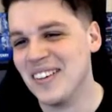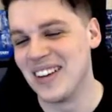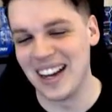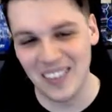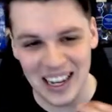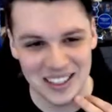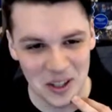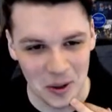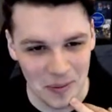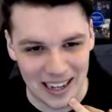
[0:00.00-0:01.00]
man's
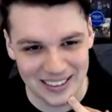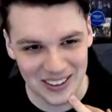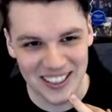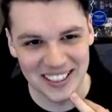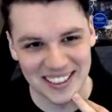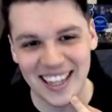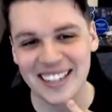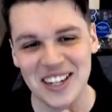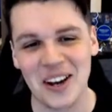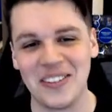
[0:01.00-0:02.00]
doing his thing.
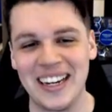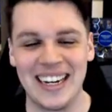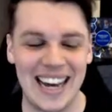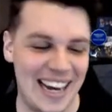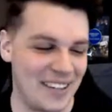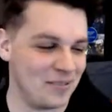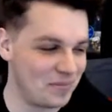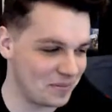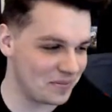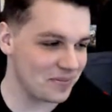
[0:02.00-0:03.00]
Do you know what I mean?
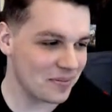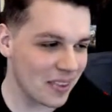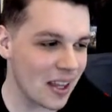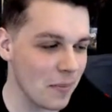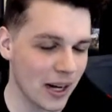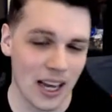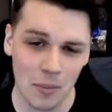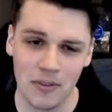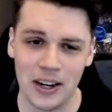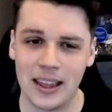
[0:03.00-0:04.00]
But a couple
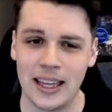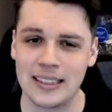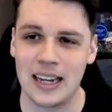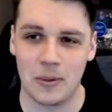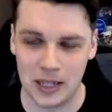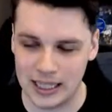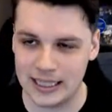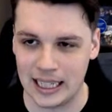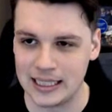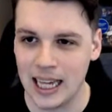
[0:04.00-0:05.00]
of other things that I want to
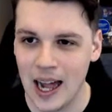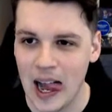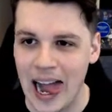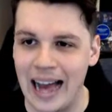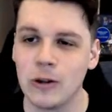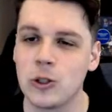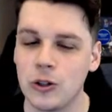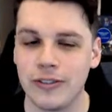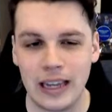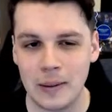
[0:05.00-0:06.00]
discuss. How do you
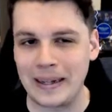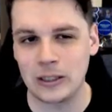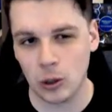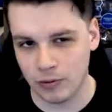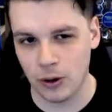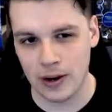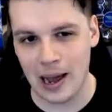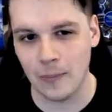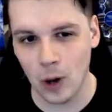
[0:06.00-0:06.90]
feel about top 4 now?